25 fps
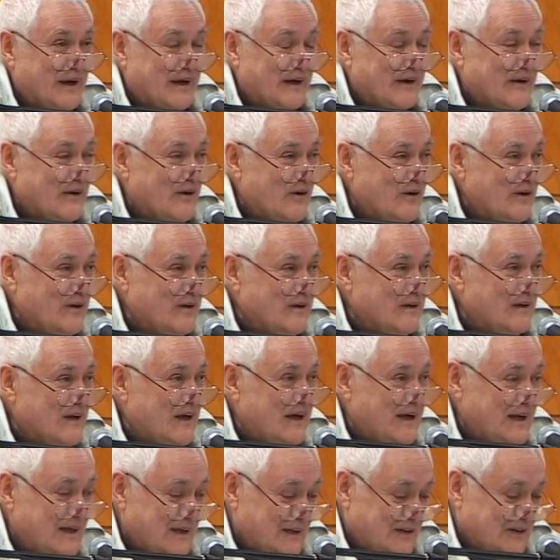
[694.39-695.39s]
it hook,
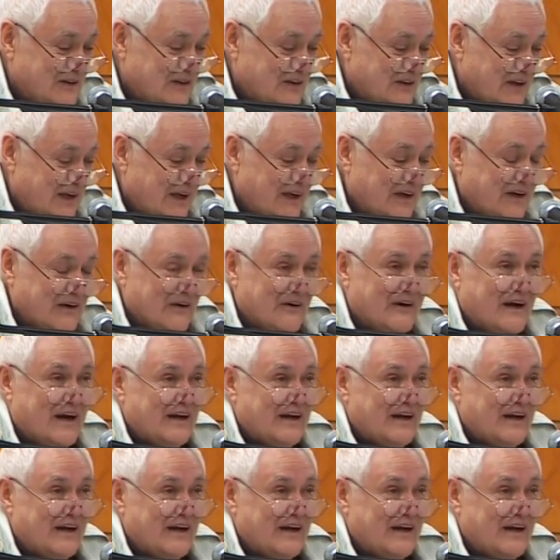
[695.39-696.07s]
line, and sinker,